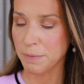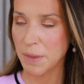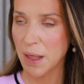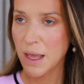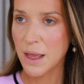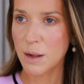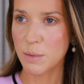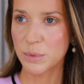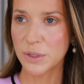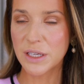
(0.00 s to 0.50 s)
I
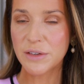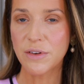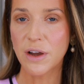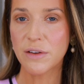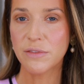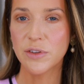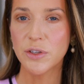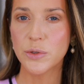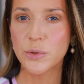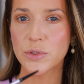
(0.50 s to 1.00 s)
believe
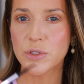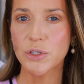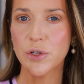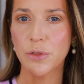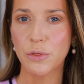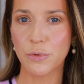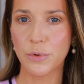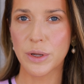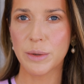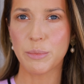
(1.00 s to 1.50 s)
I've
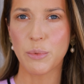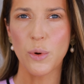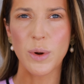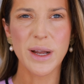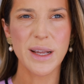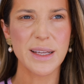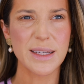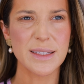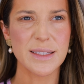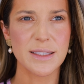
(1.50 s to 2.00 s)
used three
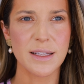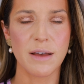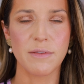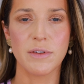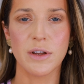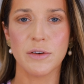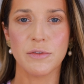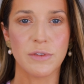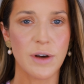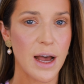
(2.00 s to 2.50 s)
point
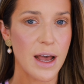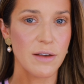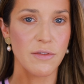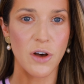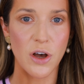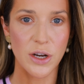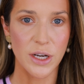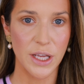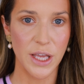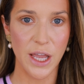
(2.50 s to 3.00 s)
seven five
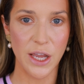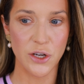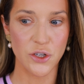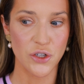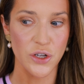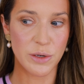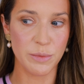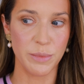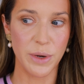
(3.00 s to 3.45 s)
on occasion,